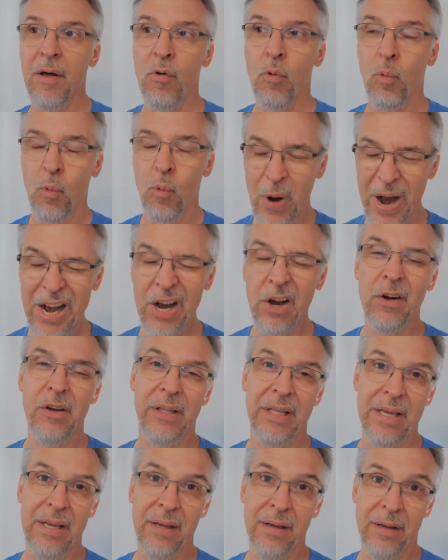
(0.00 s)

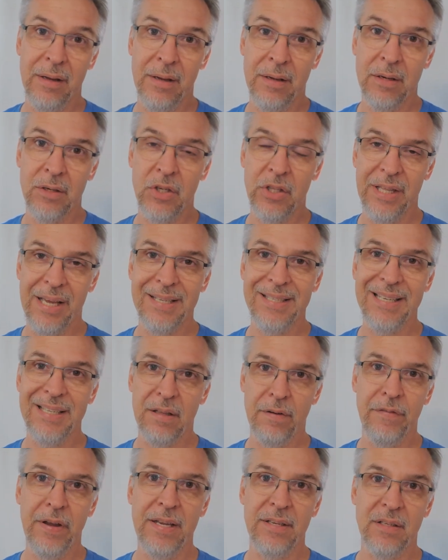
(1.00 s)
rarely do they see
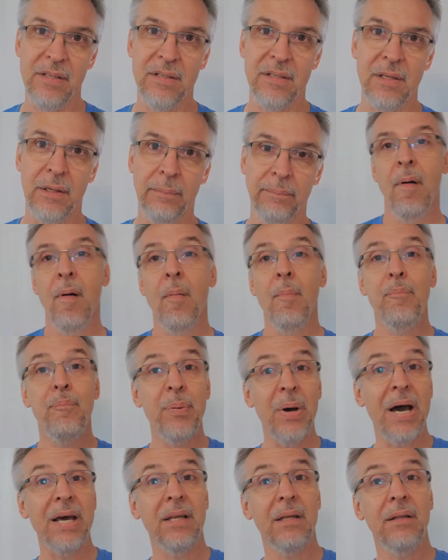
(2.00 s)
the faces.
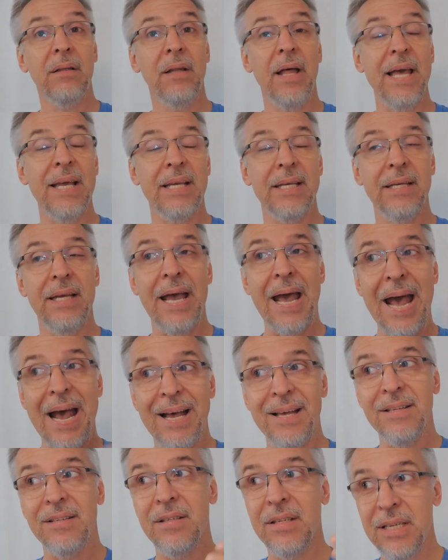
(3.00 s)
But like
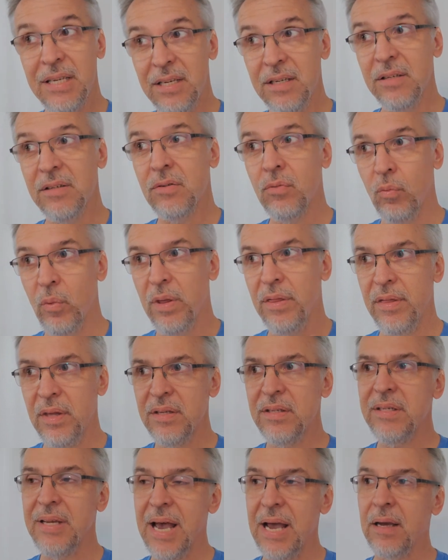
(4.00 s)
as is with
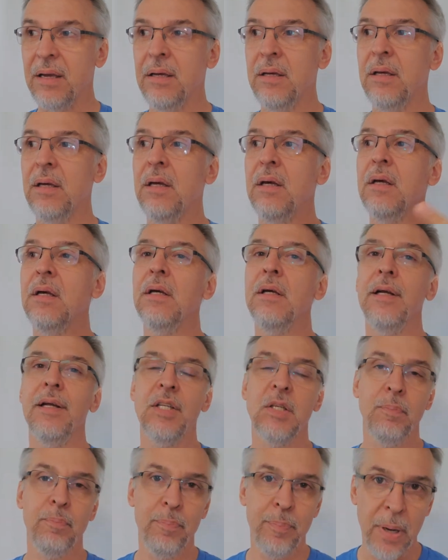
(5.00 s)
this deck,
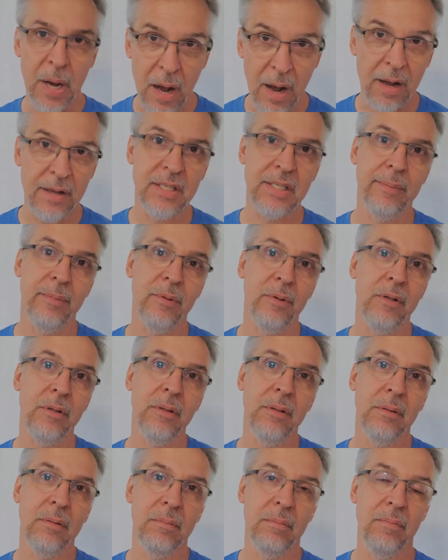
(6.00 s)
it's possible
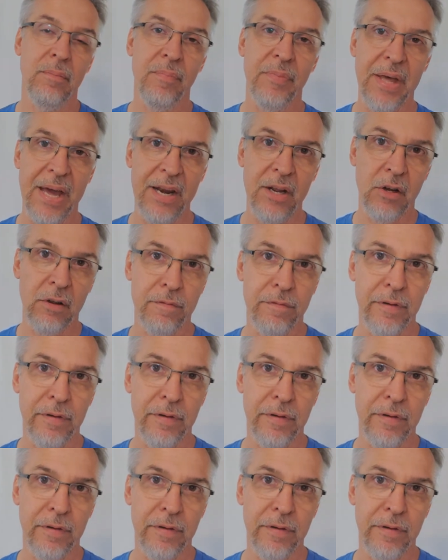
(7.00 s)
that it could